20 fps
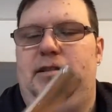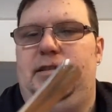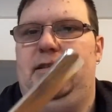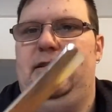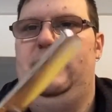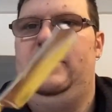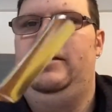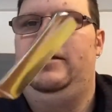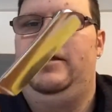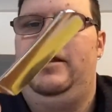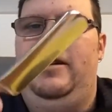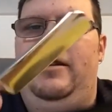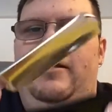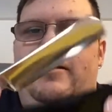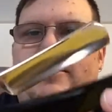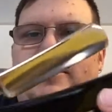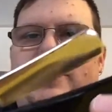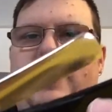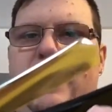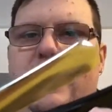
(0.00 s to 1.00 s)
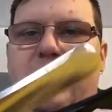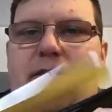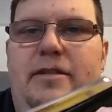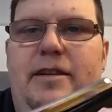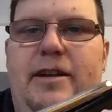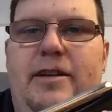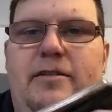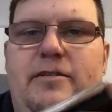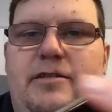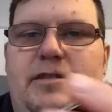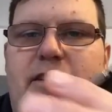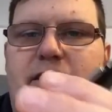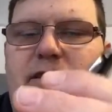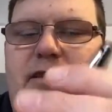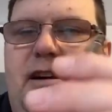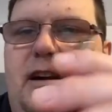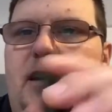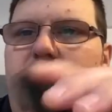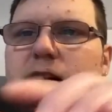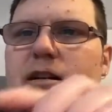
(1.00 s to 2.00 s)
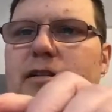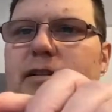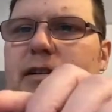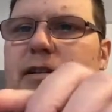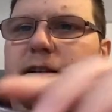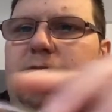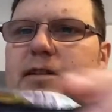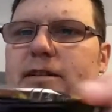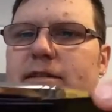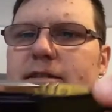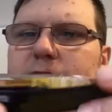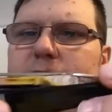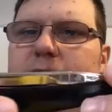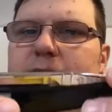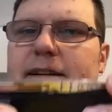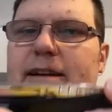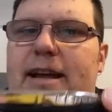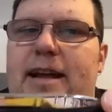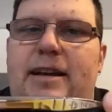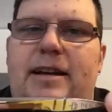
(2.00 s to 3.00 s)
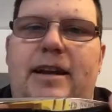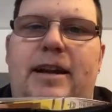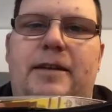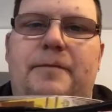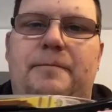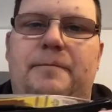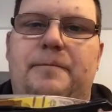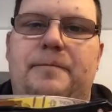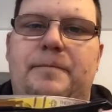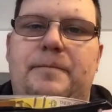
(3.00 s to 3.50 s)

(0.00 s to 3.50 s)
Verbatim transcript: So this here is a Thiers Issard Le Dandy.